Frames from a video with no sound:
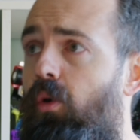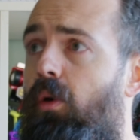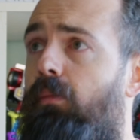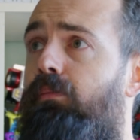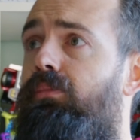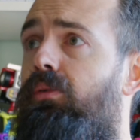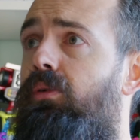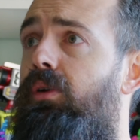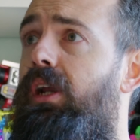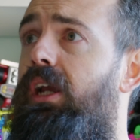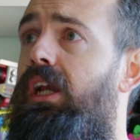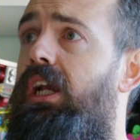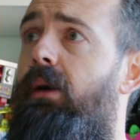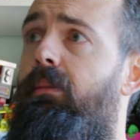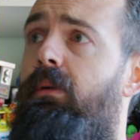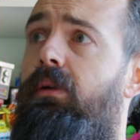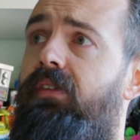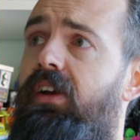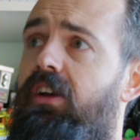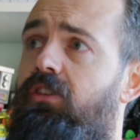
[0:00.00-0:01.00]
I'll bring a
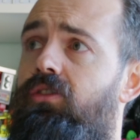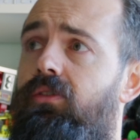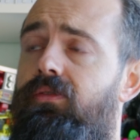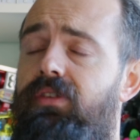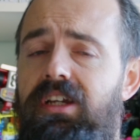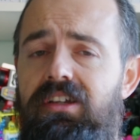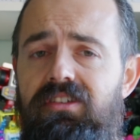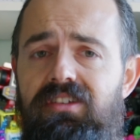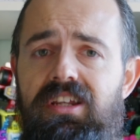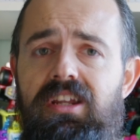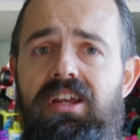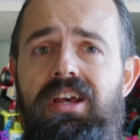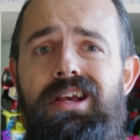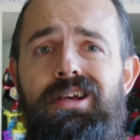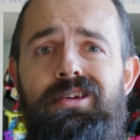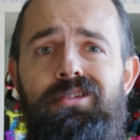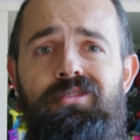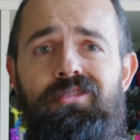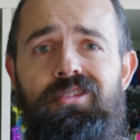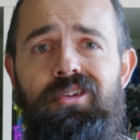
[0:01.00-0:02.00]
couple of extra figures in
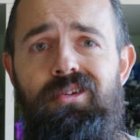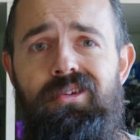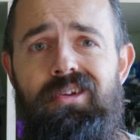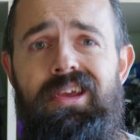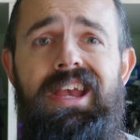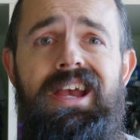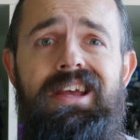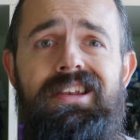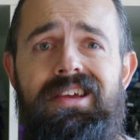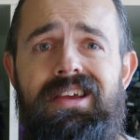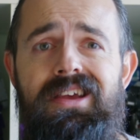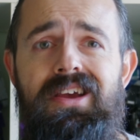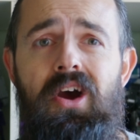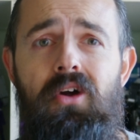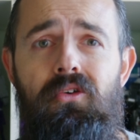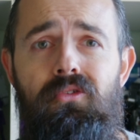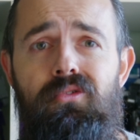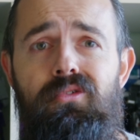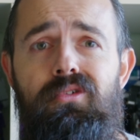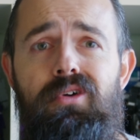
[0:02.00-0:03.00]
so you can get a
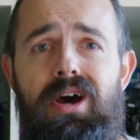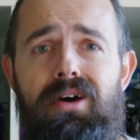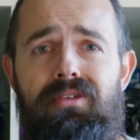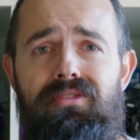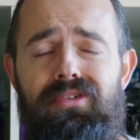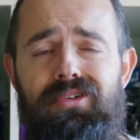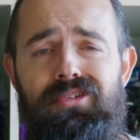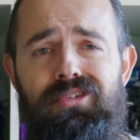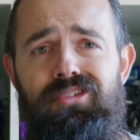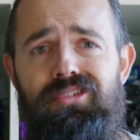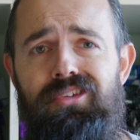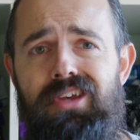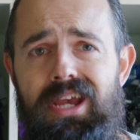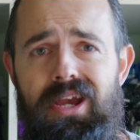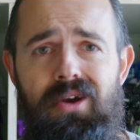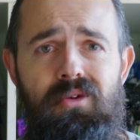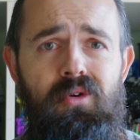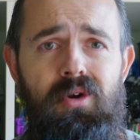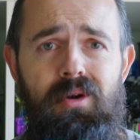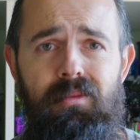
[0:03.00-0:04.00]
rough
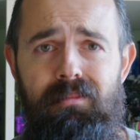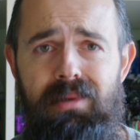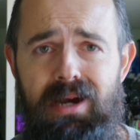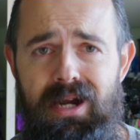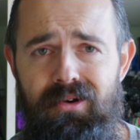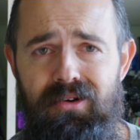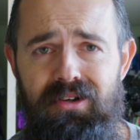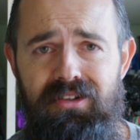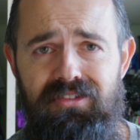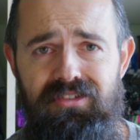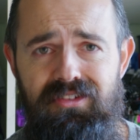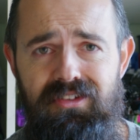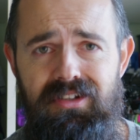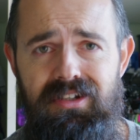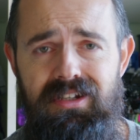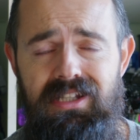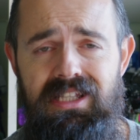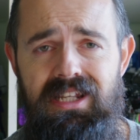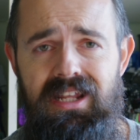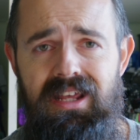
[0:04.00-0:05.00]
scale
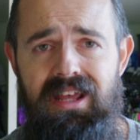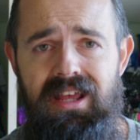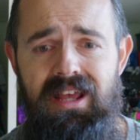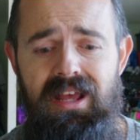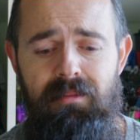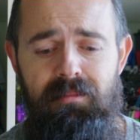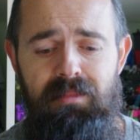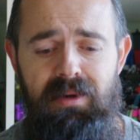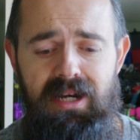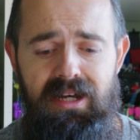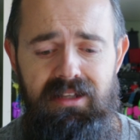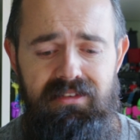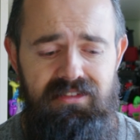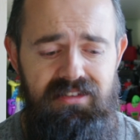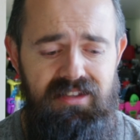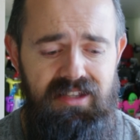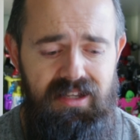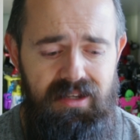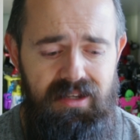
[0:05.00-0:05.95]
comparison, but